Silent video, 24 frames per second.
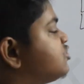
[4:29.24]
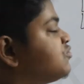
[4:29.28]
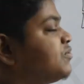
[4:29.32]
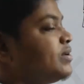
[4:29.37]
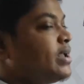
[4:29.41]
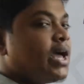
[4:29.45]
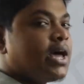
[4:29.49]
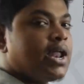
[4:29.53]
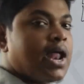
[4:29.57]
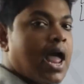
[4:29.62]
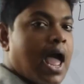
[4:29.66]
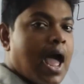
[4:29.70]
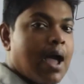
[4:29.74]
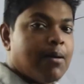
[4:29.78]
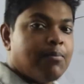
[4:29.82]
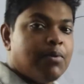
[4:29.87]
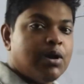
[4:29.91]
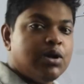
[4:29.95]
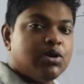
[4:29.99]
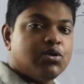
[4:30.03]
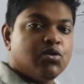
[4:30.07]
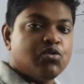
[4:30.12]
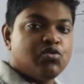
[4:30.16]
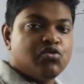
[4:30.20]
we are able
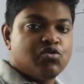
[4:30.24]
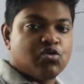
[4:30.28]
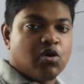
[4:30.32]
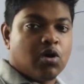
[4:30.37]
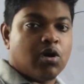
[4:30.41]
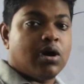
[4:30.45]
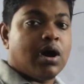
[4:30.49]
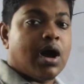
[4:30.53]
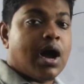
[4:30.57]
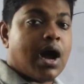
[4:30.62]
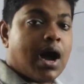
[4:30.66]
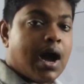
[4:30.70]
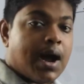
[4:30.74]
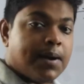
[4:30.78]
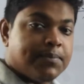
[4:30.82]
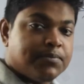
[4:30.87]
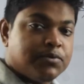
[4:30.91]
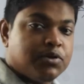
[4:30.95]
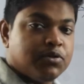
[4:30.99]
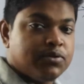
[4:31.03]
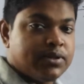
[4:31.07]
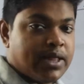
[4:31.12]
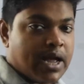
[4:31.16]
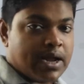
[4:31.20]
to draw up
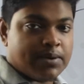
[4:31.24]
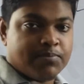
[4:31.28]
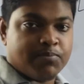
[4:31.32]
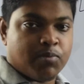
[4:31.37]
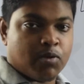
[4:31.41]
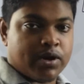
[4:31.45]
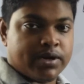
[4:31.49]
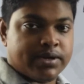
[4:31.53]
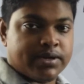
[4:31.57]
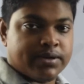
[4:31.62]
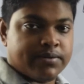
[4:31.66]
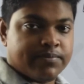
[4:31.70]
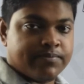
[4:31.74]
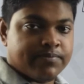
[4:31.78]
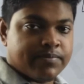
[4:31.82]
to that point.